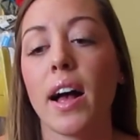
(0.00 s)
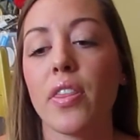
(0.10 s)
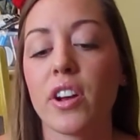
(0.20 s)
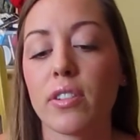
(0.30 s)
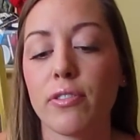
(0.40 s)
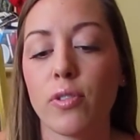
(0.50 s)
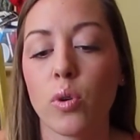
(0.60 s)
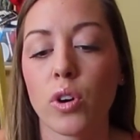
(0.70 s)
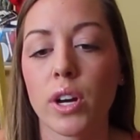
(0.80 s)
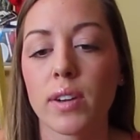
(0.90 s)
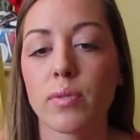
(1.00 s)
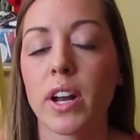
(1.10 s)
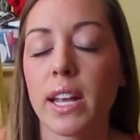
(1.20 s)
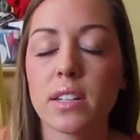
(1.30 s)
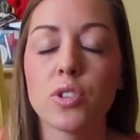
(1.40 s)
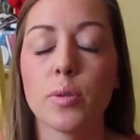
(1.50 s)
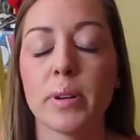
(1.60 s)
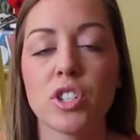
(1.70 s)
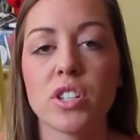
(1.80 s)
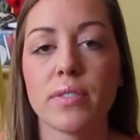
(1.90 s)
therefore running into a
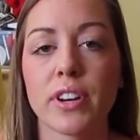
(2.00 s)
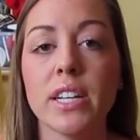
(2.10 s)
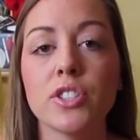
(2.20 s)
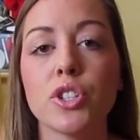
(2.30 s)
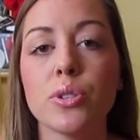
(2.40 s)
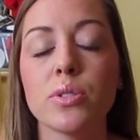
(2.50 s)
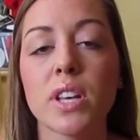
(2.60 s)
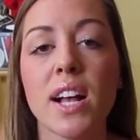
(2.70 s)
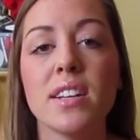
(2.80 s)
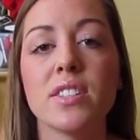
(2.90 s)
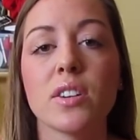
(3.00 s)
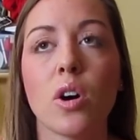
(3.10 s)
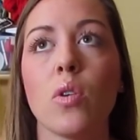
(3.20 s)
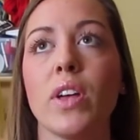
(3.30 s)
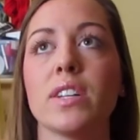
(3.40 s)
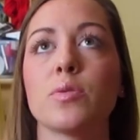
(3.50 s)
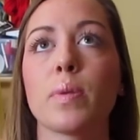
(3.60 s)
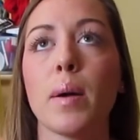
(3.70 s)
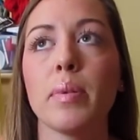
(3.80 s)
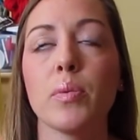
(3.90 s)
bunch of different issues. So that is
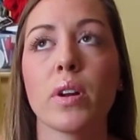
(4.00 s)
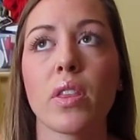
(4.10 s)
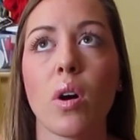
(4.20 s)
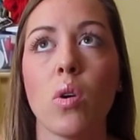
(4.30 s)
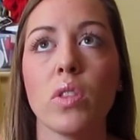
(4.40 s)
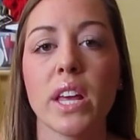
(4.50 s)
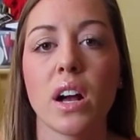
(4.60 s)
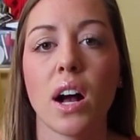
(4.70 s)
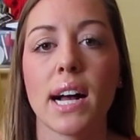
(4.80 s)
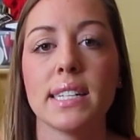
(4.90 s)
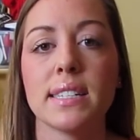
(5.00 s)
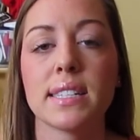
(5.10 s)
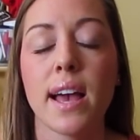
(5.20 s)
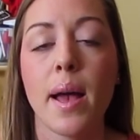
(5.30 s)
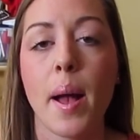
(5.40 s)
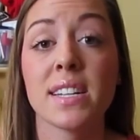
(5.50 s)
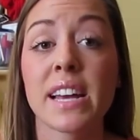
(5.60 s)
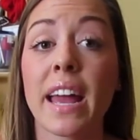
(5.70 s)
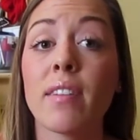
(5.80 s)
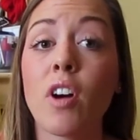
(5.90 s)
probably one of the only cons.
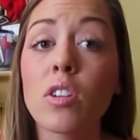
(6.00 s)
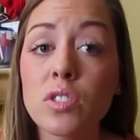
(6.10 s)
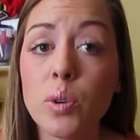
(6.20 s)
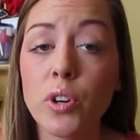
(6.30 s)
And I have also